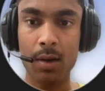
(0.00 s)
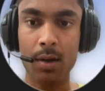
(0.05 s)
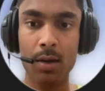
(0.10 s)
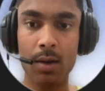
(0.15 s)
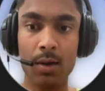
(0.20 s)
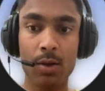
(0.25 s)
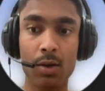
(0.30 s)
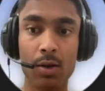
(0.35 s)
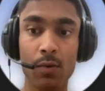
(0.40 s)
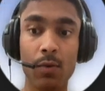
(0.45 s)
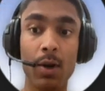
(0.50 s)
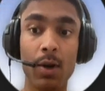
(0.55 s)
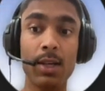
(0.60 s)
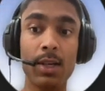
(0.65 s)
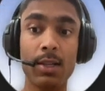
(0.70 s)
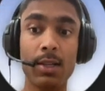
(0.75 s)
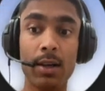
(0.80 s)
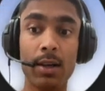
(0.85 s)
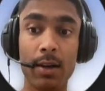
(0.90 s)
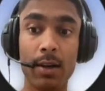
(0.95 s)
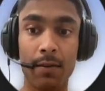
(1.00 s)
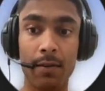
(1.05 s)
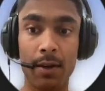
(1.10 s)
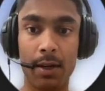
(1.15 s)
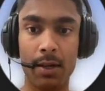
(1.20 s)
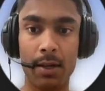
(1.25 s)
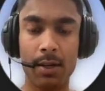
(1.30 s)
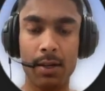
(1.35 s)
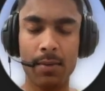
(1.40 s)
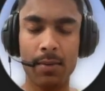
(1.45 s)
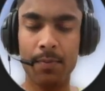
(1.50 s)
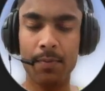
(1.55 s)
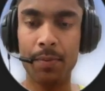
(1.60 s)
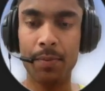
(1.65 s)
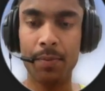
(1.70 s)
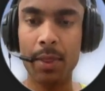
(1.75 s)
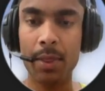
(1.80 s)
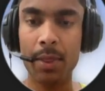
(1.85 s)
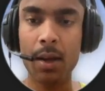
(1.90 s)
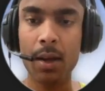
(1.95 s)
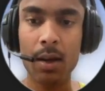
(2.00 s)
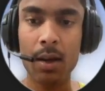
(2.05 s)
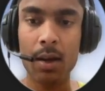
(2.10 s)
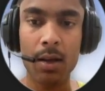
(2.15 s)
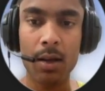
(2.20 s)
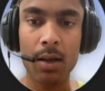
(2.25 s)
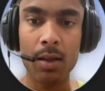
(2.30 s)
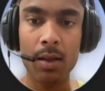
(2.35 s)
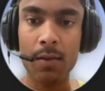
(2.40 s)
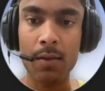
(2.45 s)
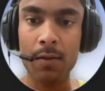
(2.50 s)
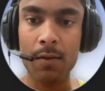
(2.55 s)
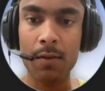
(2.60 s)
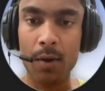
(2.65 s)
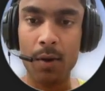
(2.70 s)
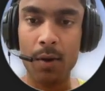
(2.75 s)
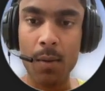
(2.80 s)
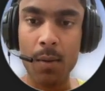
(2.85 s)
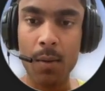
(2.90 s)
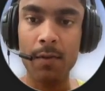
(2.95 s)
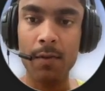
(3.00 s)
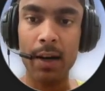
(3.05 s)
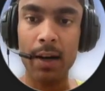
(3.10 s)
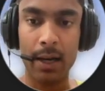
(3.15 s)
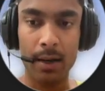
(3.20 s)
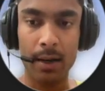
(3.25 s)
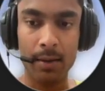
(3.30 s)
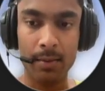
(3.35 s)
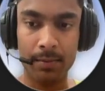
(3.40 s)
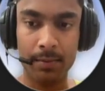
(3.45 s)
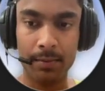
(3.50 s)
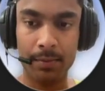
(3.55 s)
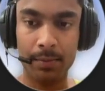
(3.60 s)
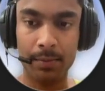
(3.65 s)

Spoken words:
So what's the difference? The warm one